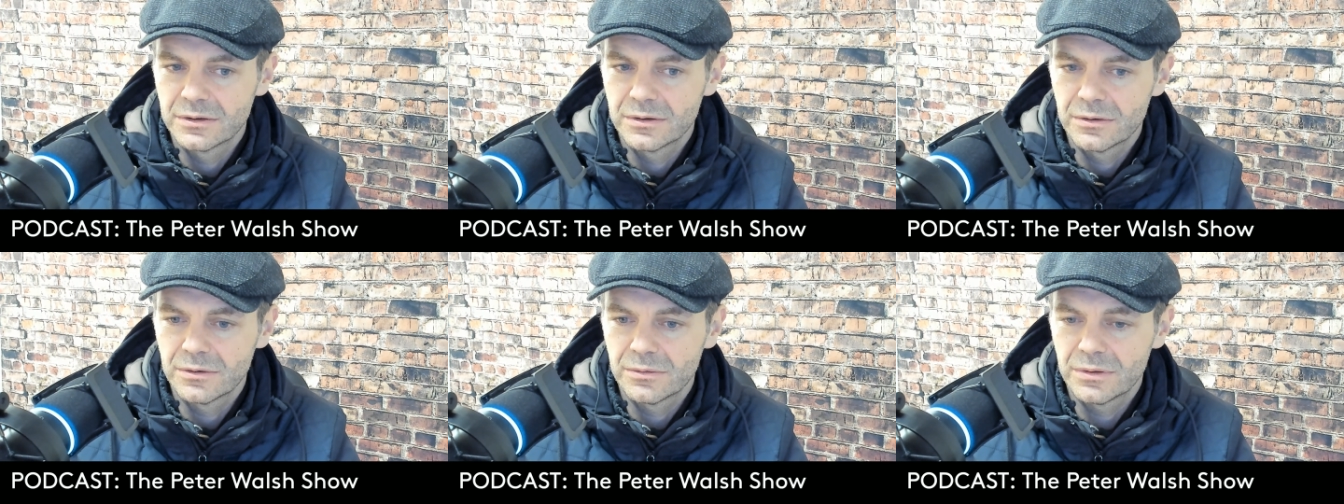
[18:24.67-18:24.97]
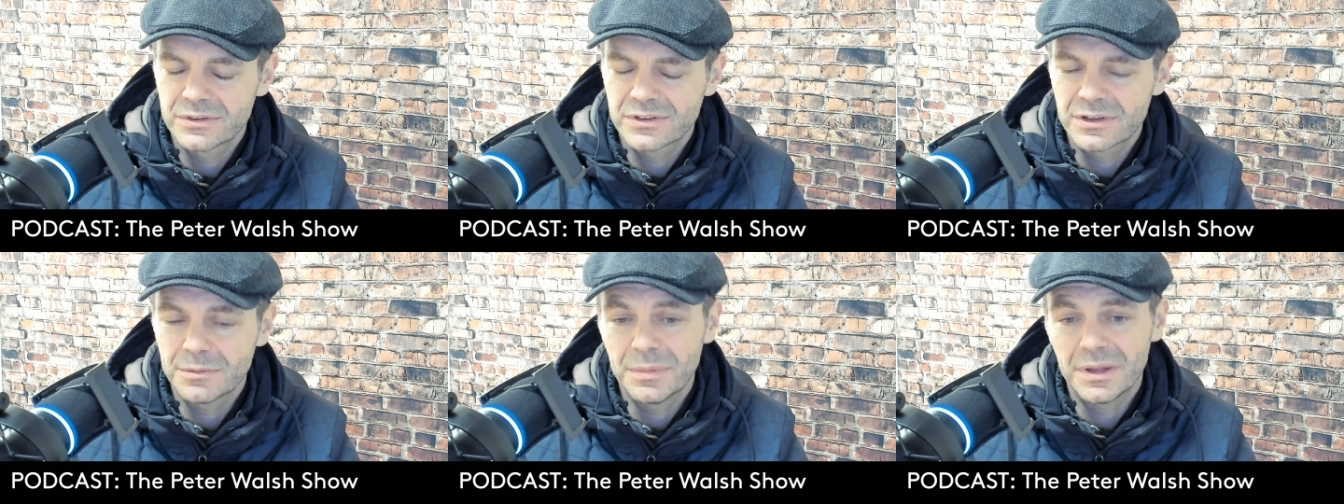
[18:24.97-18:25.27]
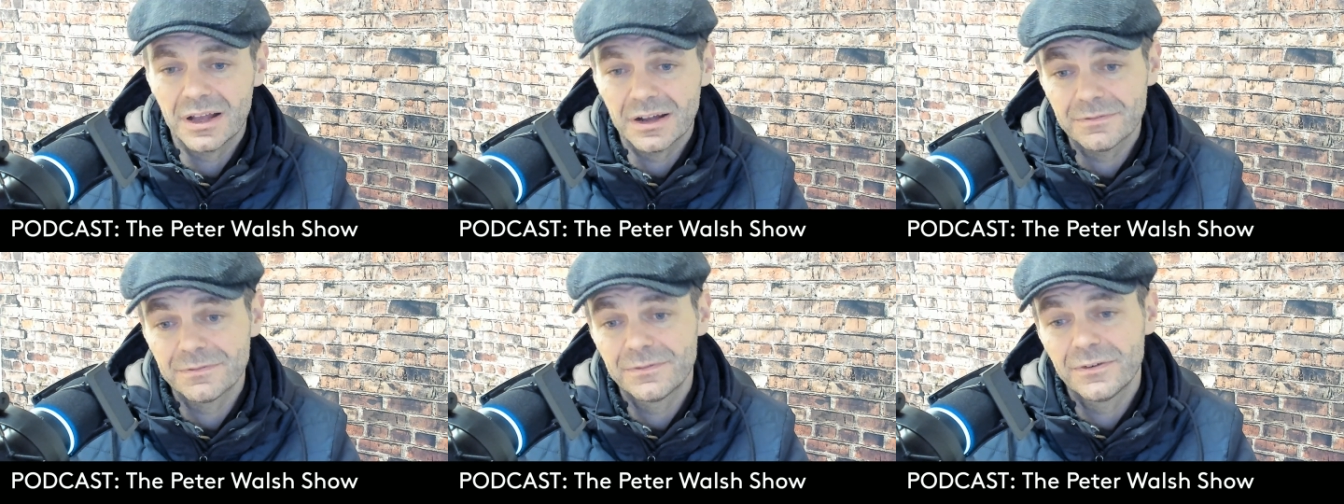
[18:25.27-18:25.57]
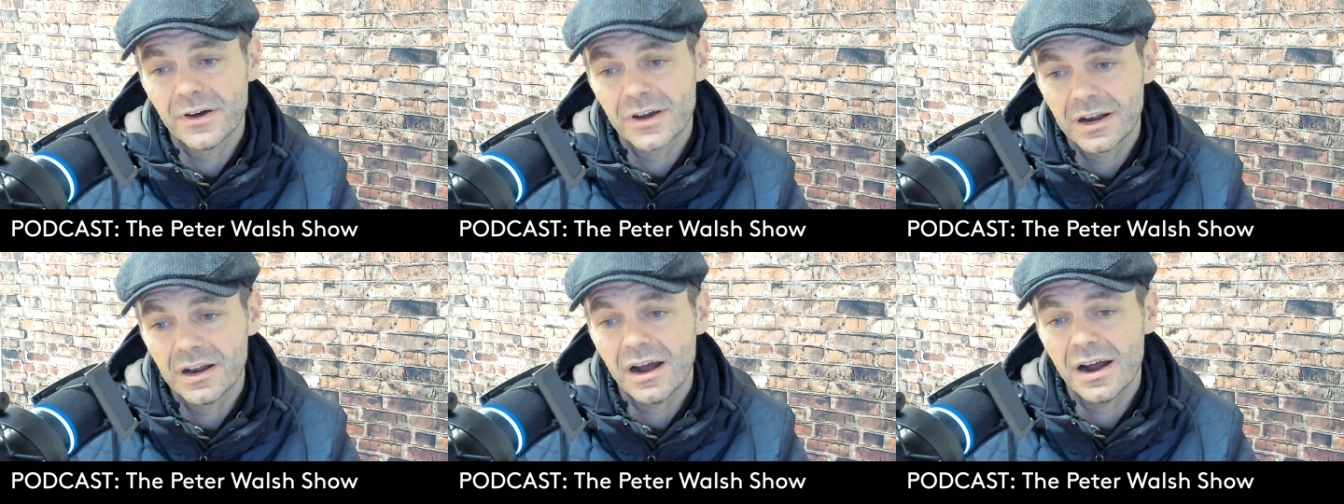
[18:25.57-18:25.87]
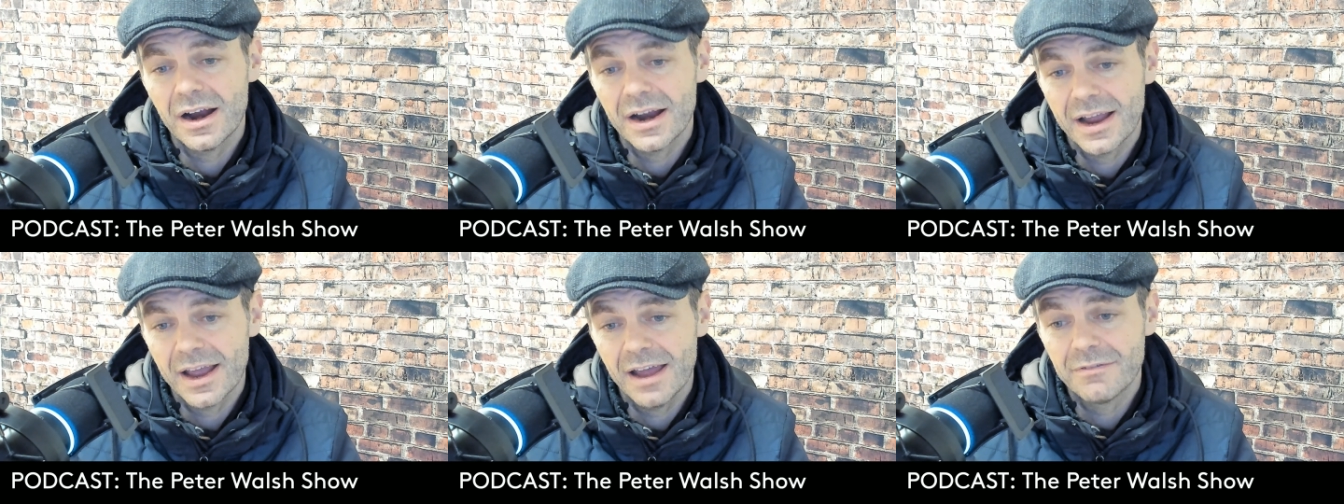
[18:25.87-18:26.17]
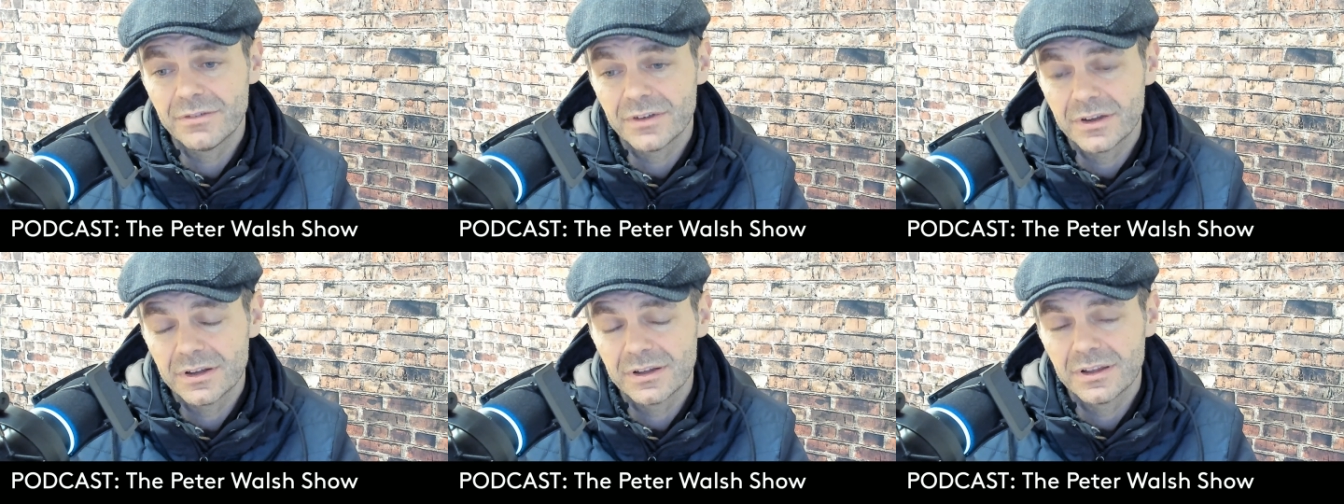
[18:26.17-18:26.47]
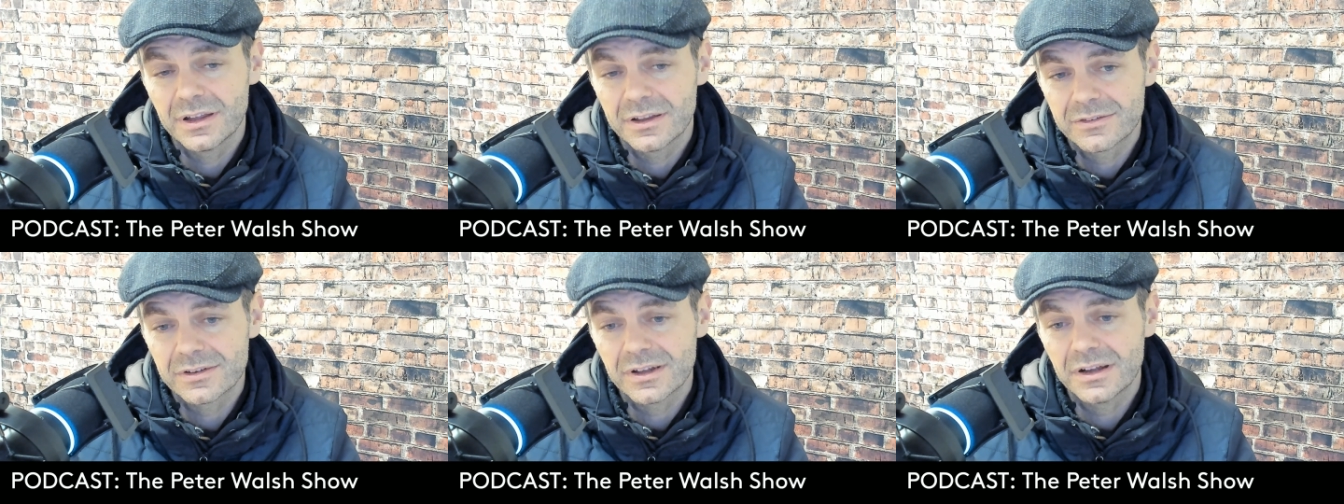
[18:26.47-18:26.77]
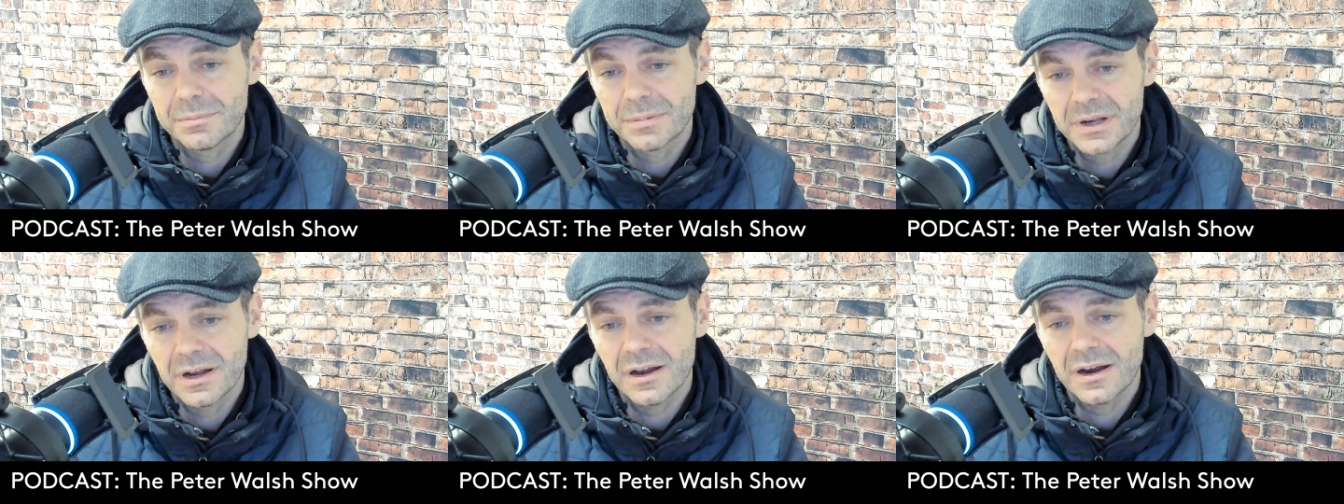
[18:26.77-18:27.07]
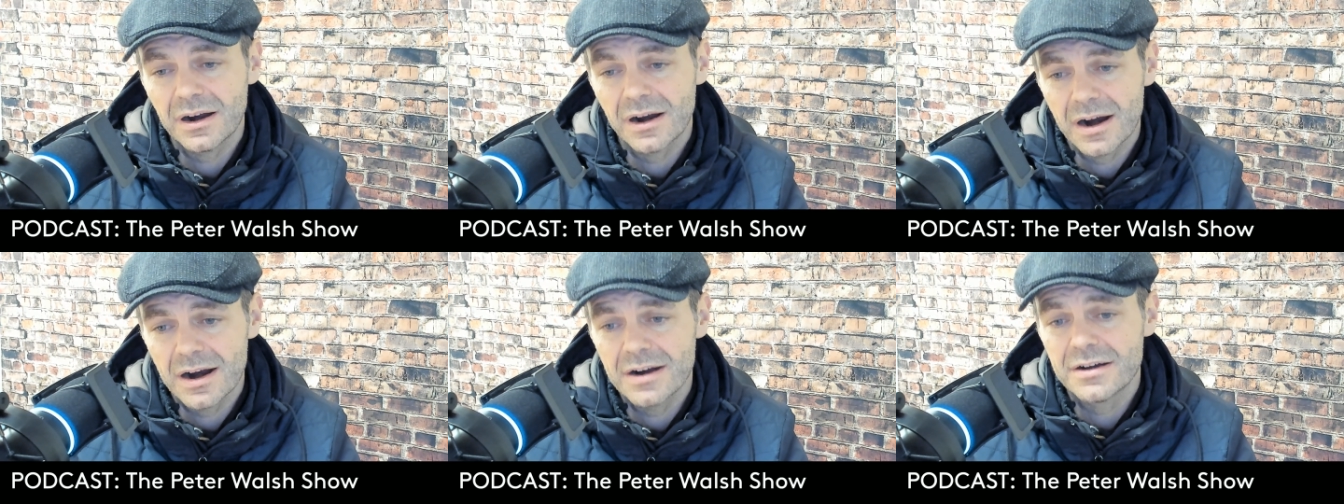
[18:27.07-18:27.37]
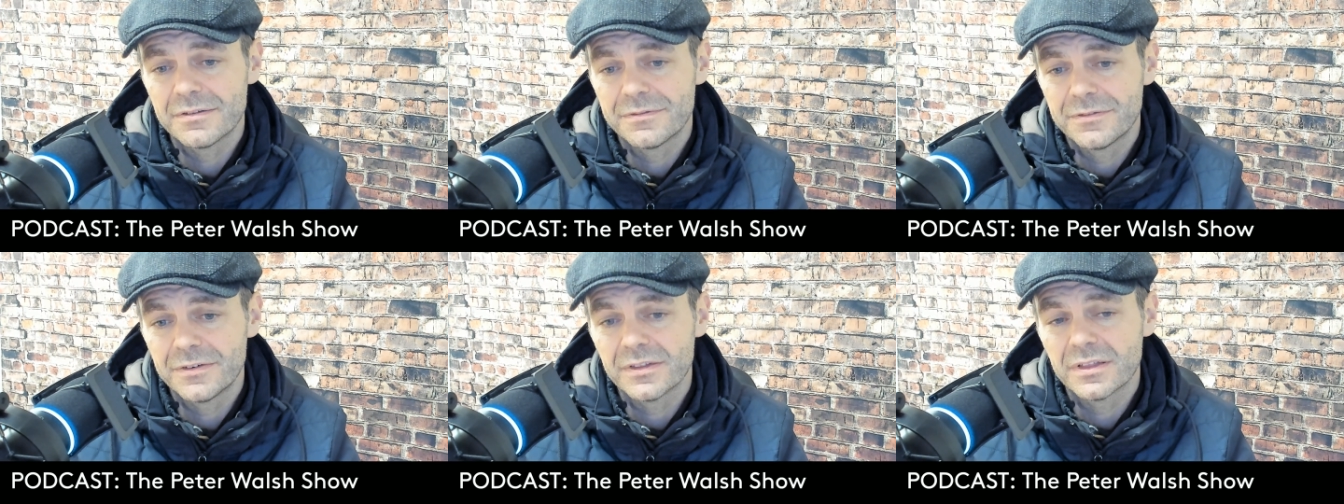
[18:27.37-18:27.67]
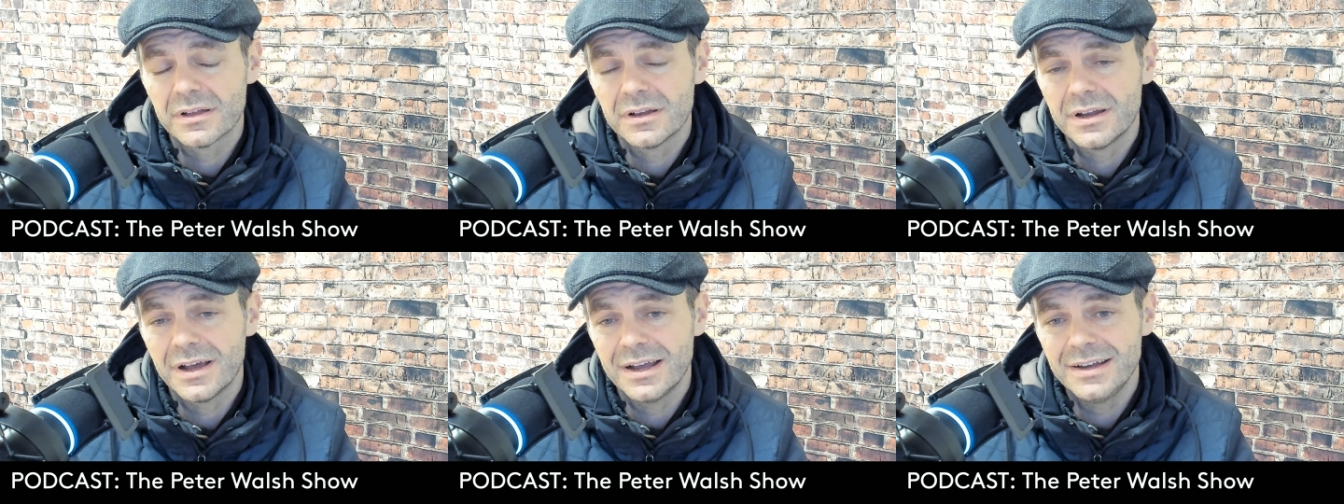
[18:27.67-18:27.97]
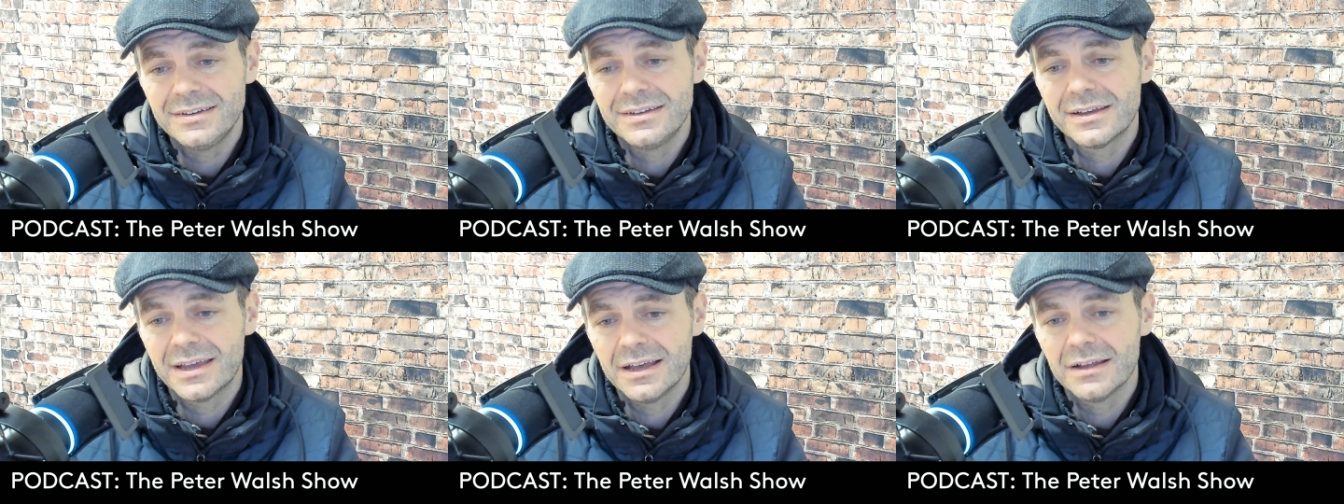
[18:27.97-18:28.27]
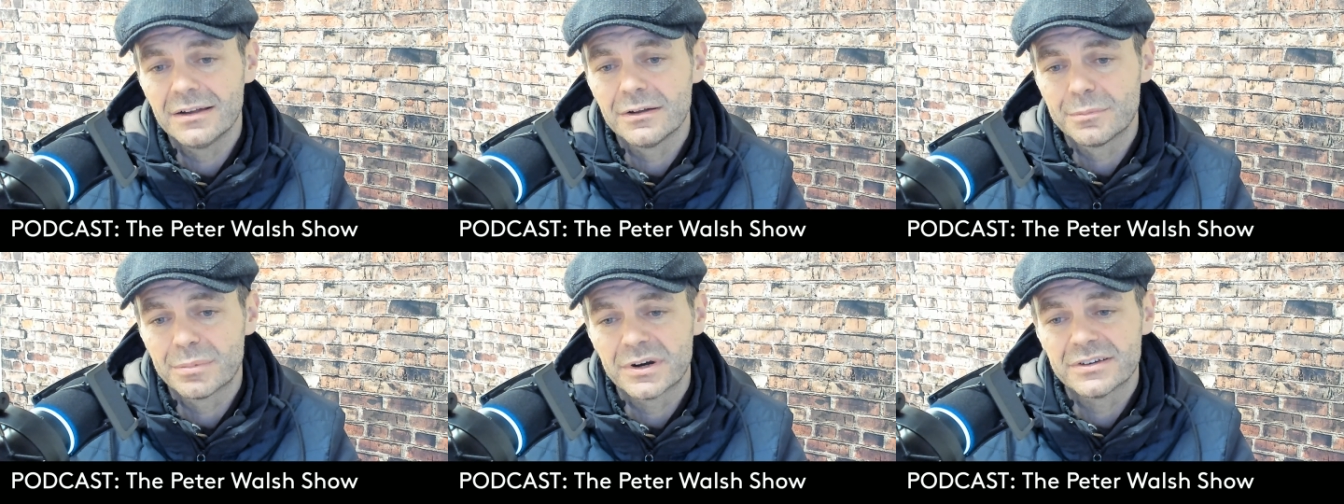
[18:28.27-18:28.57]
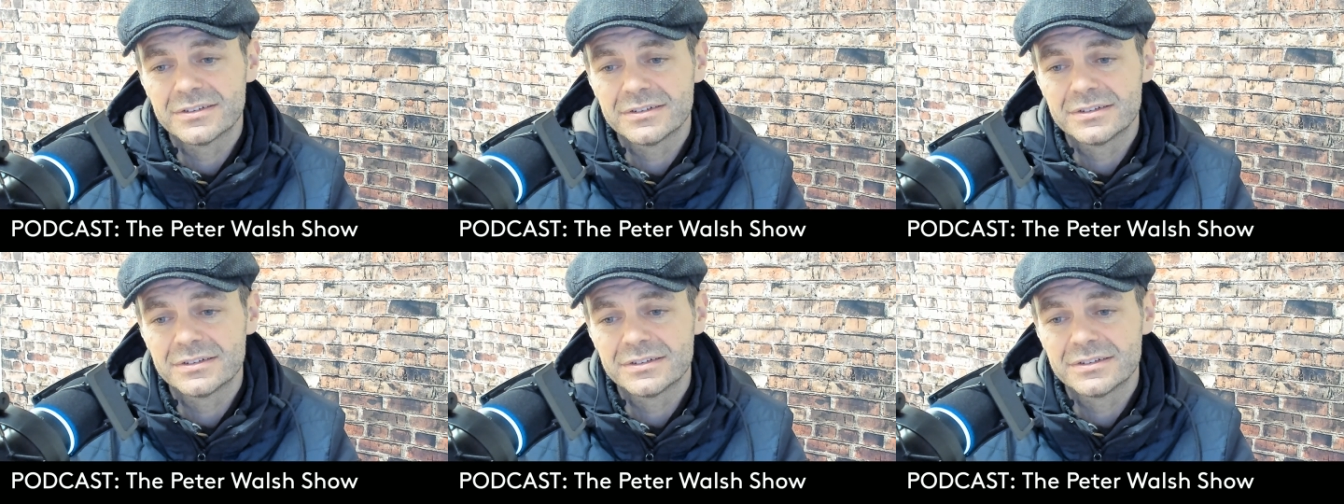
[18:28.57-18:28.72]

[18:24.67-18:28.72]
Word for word: Well, it's gonna be a lot fucking heavy. It's gonna be a lot harder for the ninety kilo person